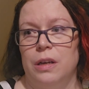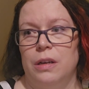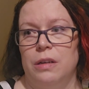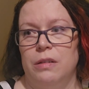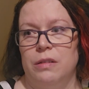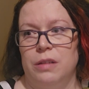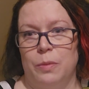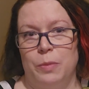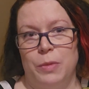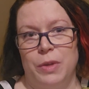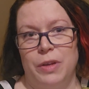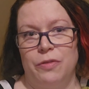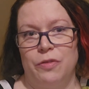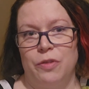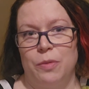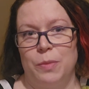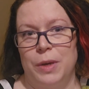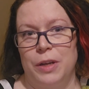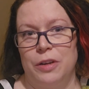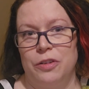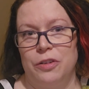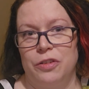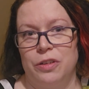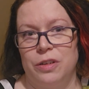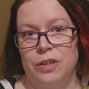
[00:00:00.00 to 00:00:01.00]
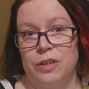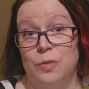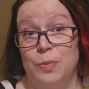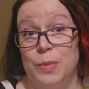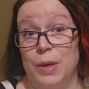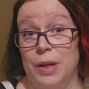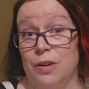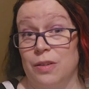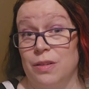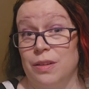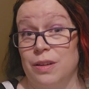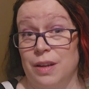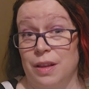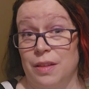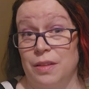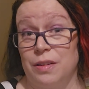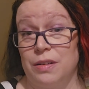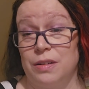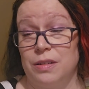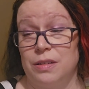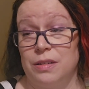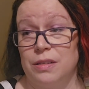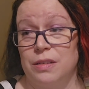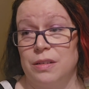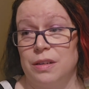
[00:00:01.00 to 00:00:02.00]
Some of the information is better than
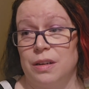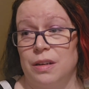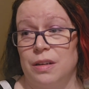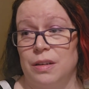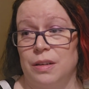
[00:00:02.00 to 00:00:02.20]
others.